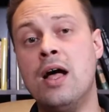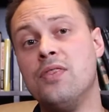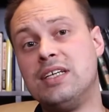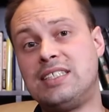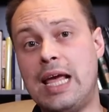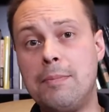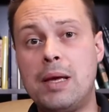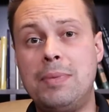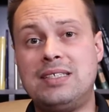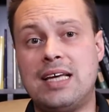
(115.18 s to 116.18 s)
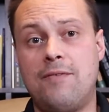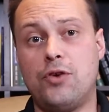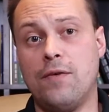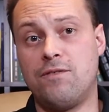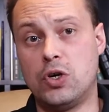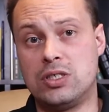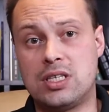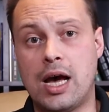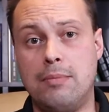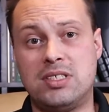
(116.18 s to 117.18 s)
The same can be said for the first
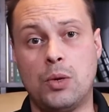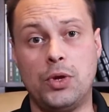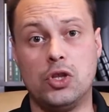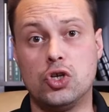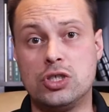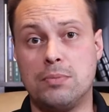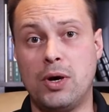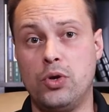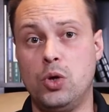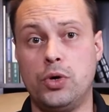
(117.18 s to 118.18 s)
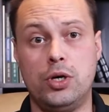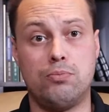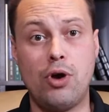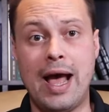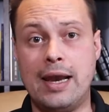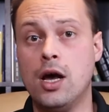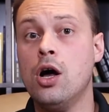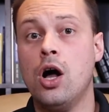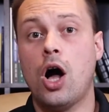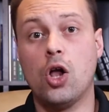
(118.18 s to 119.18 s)
time someone learns about you or your brand.
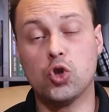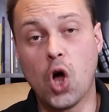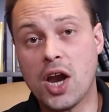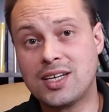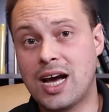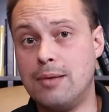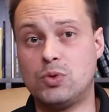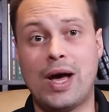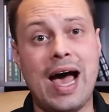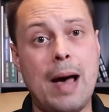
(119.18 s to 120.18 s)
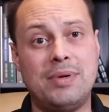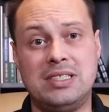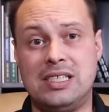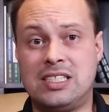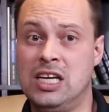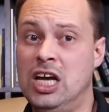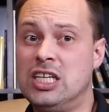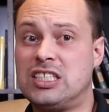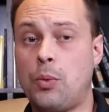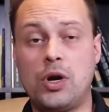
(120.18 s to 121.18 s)
A lot of times what happens is
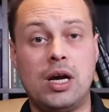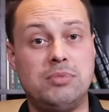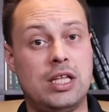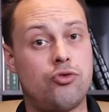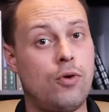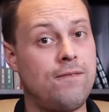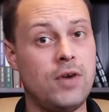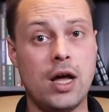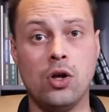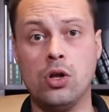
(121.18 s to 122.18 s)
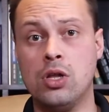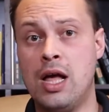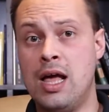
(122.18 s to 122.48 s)
someone comes in through a funnel,